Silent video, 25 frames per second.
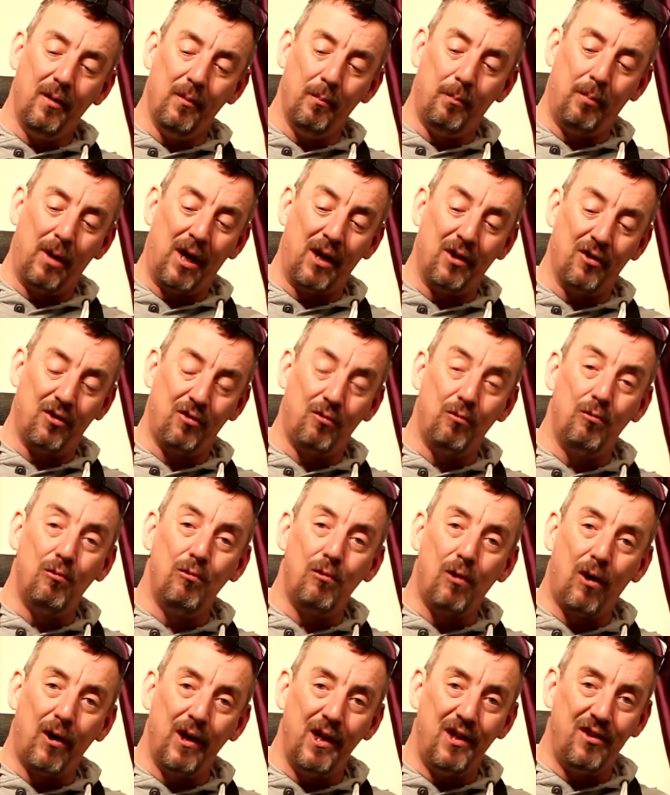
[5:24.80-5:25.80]
butts
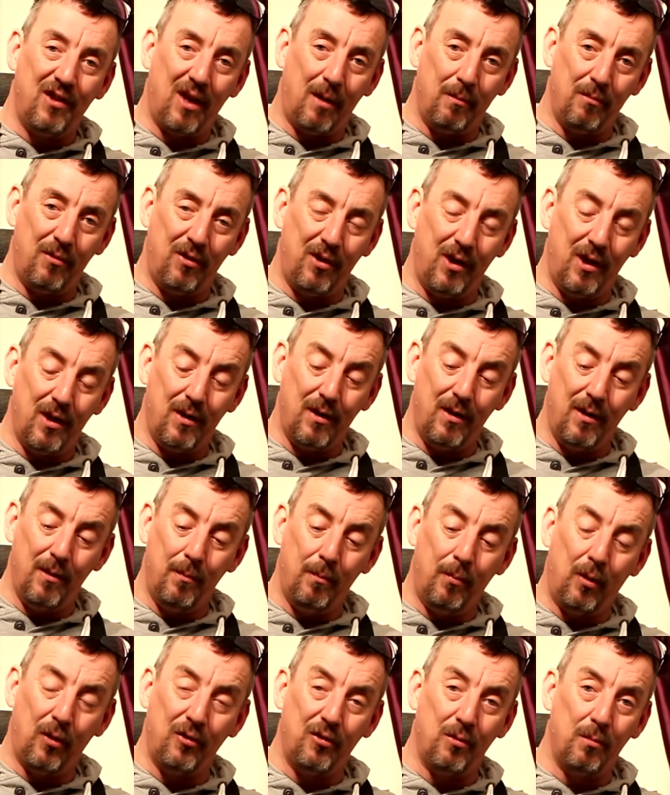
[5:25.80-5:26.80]
right up to your
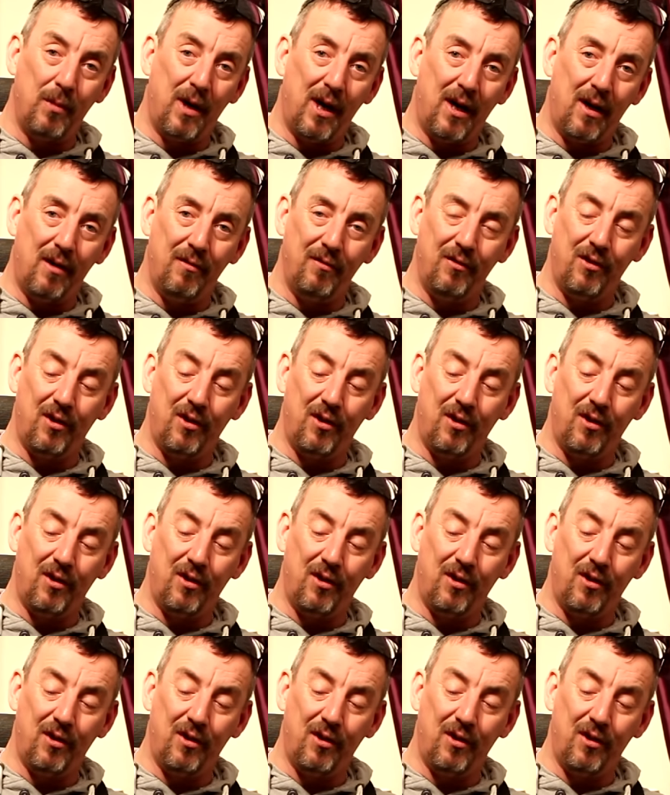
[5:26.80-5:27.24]
bottom half.